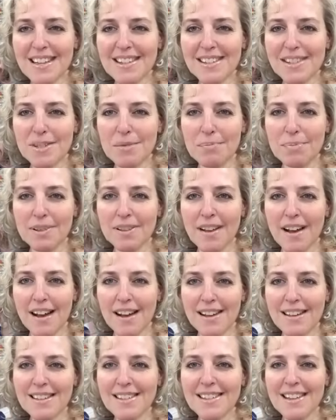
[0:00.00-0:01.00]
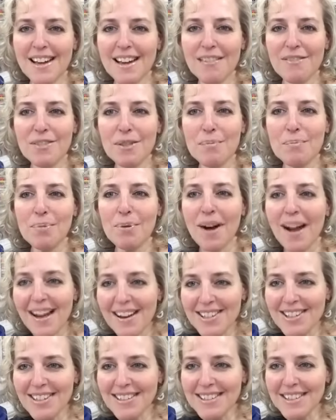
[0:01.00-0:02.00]
and supplies of the
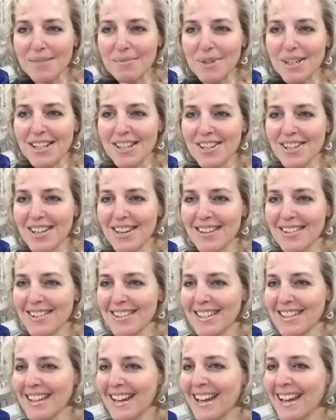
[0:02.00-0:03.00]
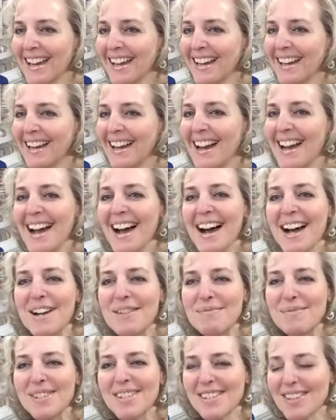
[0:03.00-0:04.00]
project I'm gonna share today.
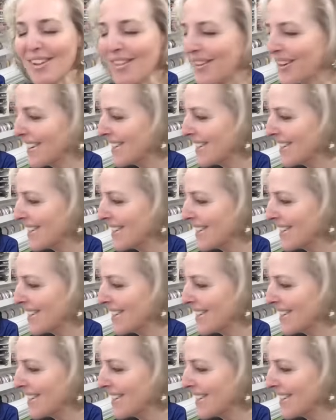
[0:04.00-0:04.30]
I'm so